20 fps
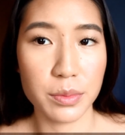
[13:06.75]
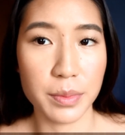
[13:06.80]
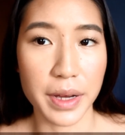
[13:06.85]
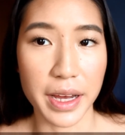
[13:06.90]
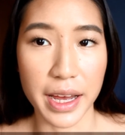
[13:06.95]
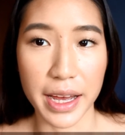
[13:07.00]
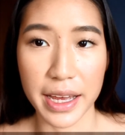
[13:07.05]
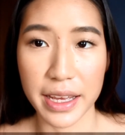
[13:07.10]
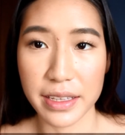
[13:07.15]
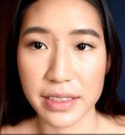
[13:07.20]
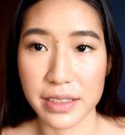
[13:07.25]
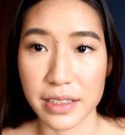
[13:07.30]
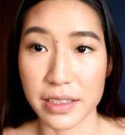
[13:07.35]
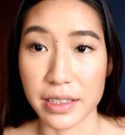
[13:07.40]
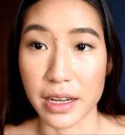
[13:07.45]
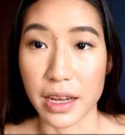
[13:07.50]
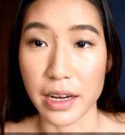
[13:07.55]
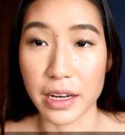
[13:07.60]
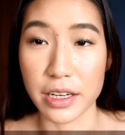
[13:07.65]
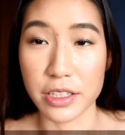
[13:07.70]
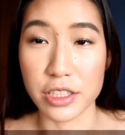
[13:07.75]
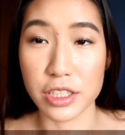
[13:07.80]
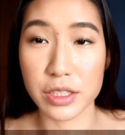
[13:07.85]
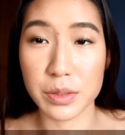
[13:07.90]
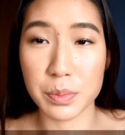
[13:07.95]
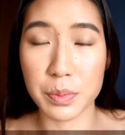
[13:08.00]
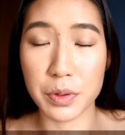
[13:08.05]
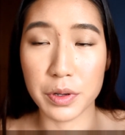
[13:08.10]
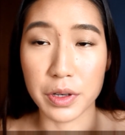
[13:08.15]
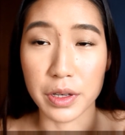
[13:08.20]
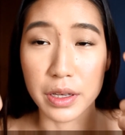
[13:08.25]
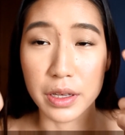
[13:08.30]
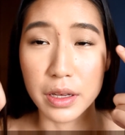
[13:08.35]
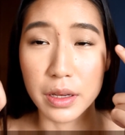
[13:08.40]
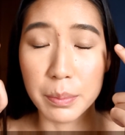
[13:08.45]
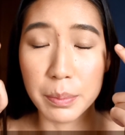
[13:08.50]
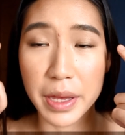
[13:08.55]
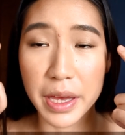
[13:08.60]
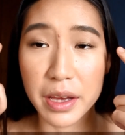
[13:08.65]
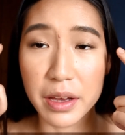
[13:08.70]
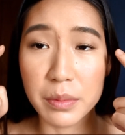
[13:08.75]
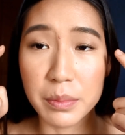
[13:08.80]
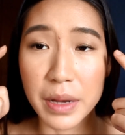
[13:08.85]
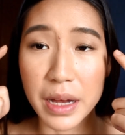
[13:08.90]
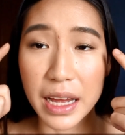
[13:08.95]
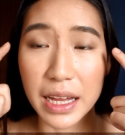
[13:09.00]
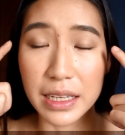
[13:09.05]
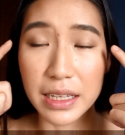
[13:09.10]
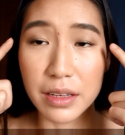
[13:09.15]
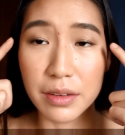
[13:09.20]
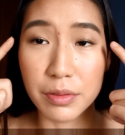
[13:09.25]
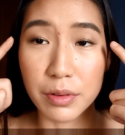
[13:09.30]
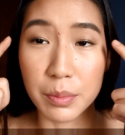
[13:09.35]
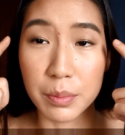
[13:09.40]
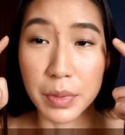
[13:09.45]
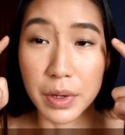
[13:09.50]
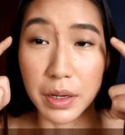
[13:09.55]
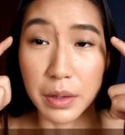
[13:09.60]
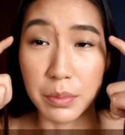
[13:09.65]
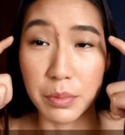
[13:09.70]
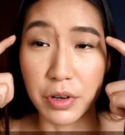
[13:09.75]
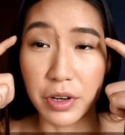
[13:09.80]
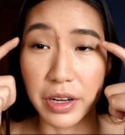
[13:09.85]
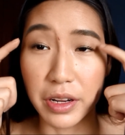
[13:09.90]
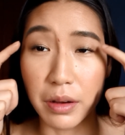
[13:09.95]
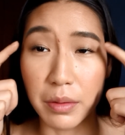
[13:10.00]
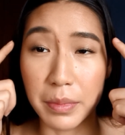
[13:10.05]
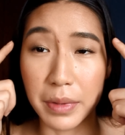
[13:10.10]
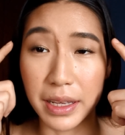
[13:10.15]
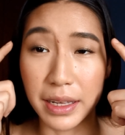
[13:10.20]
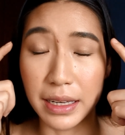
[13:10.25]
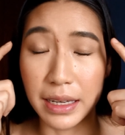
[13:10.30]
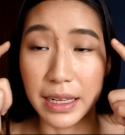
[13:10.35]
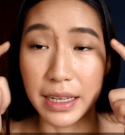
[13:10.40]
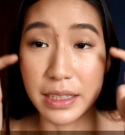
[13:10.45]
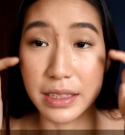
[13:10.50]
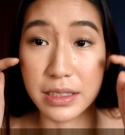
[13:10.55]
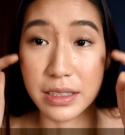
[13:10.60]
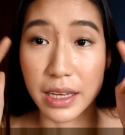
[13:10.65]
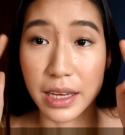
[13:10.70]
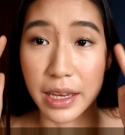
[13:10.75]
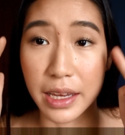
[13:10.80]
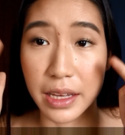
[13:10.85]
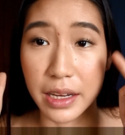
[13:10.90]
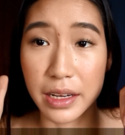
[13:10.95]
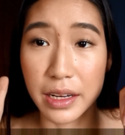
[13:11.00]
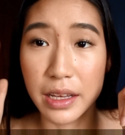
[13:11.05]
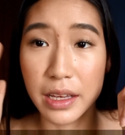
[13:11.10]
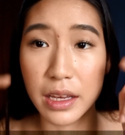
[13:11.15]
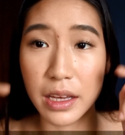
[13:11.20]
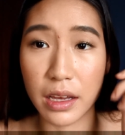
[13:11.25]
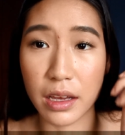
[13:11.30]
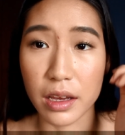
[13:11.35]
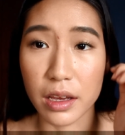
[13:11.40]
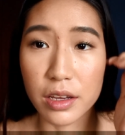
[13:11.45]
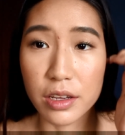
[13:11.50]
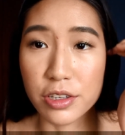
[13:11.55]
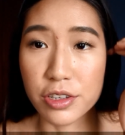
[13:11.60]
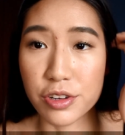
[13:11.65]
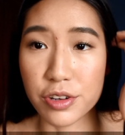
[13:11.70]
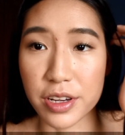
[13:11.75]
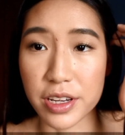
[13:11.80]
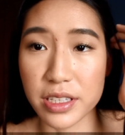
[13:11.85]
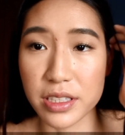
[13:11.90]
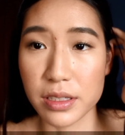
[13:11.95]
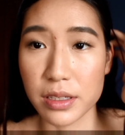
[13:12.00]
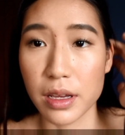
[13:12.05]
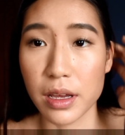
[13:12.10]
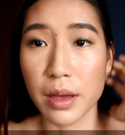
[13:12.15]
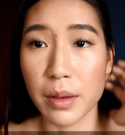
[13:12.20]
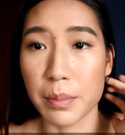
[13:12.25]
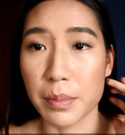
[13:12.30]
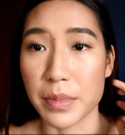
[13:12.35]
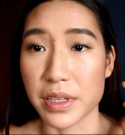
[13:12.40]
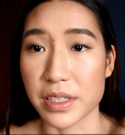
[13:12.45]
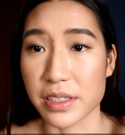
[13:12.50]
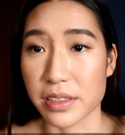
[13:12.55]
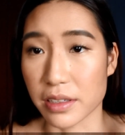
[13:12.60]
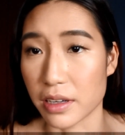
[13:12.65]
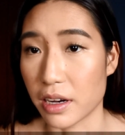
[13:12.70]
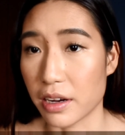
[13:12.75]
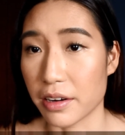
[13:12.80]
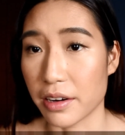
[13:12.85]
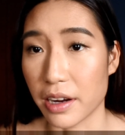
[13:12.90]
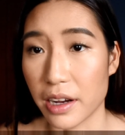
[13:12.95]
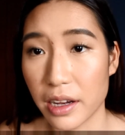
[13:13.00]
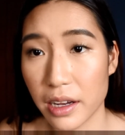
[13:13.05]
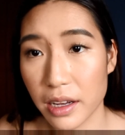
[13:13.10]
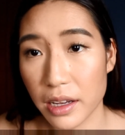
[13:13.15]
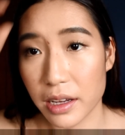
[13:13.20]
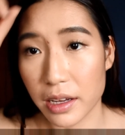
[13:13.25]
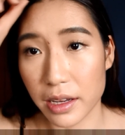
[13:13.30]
my eyes are done. I just put Pale Barley from Burberry on my lids and a Catrice mascara,